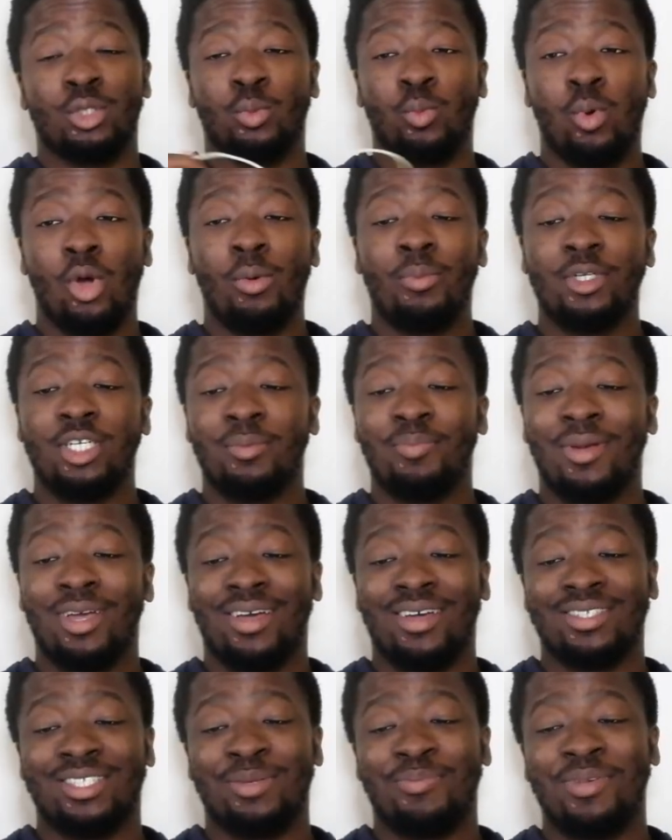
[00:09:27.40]
as wobbled
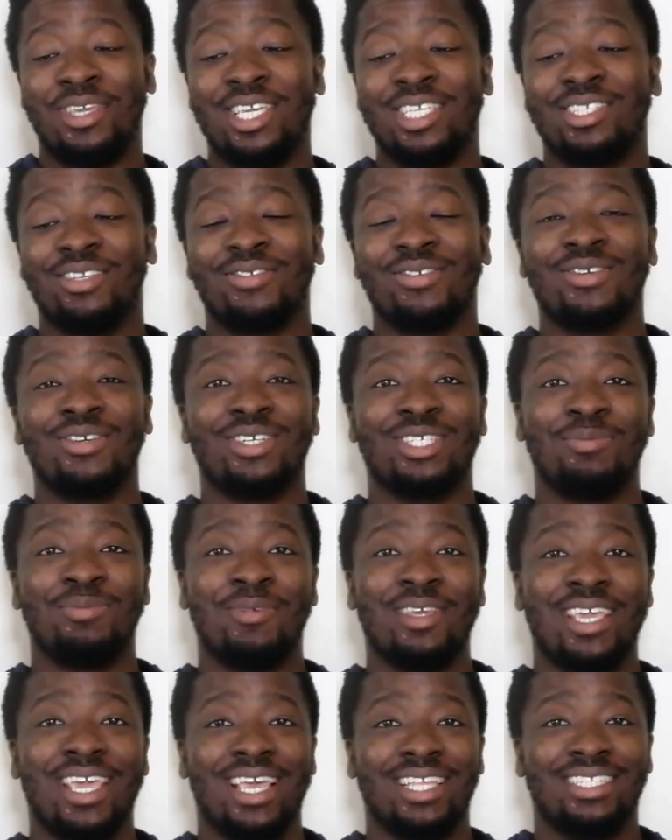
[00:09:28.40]
about as a piece of cooked
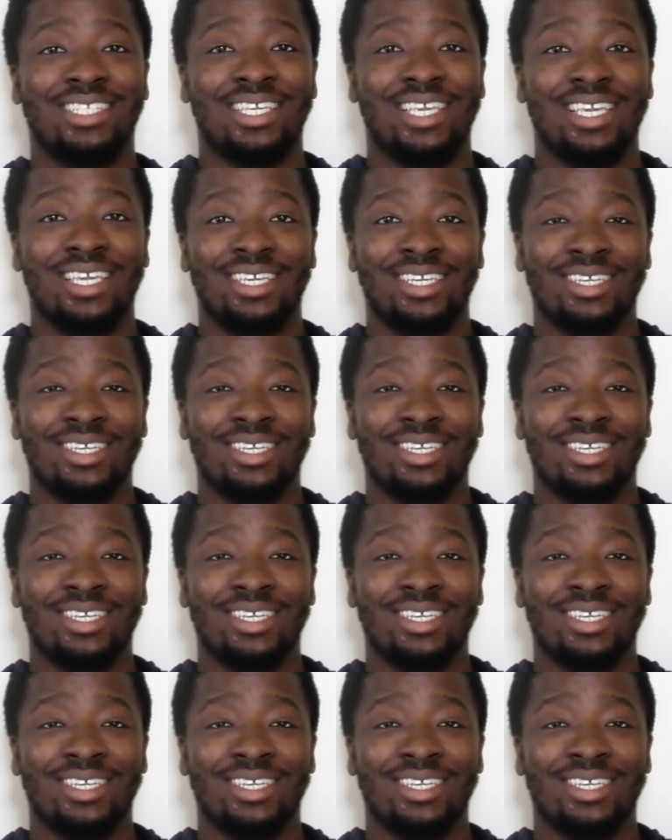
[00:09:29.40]
spaghetti,